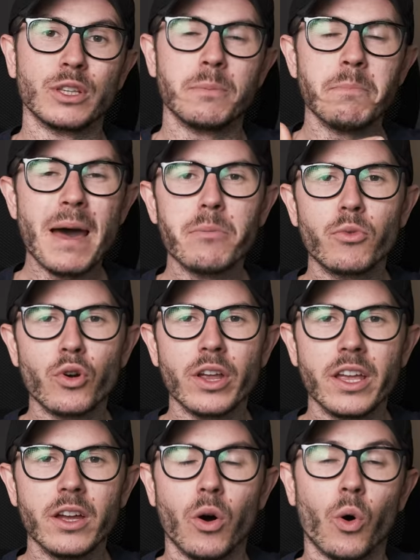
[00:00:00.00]
with
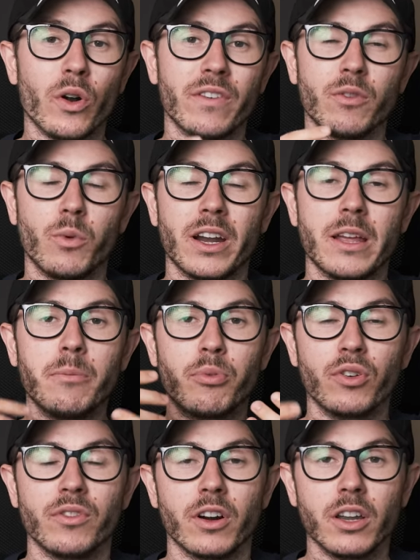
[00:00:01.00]
memory or if you want to
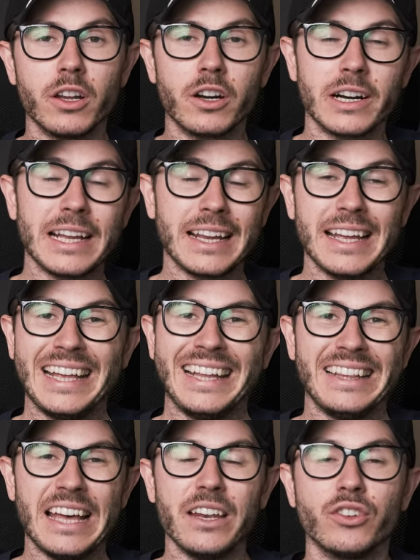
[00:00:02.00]
improve your learning,
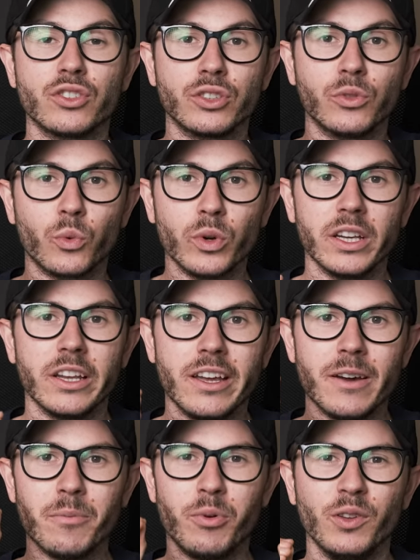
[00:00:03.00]
then you should really
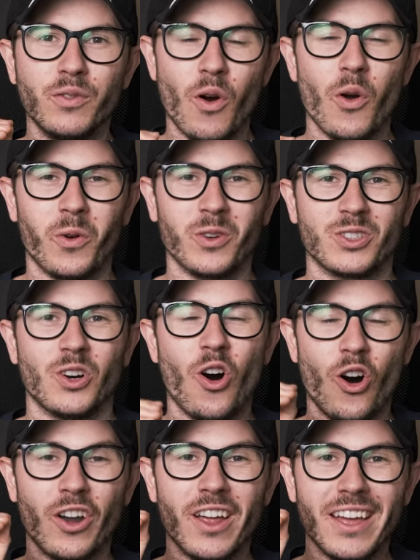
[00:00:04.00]
put focus
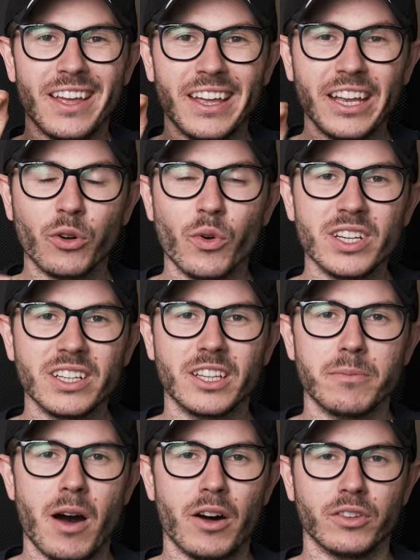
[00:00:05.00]
on increasing
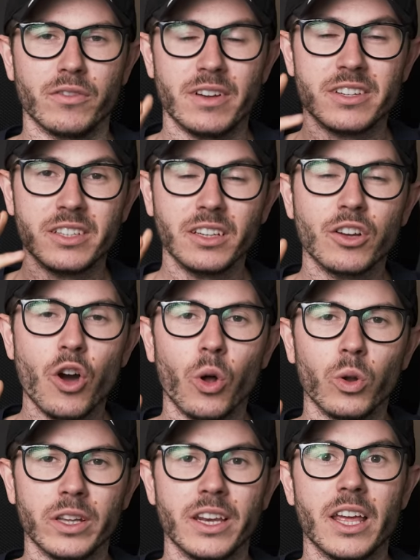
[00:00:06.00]
the amount of
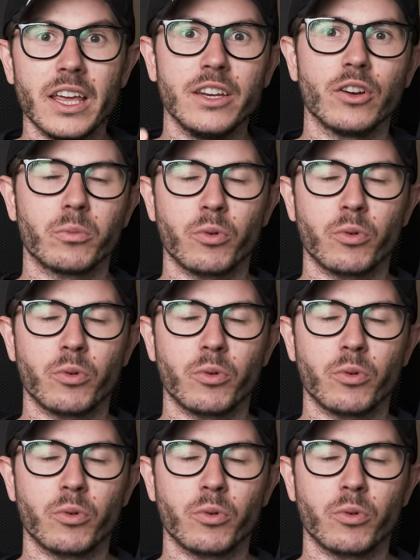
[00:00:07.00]
acetylcholine in your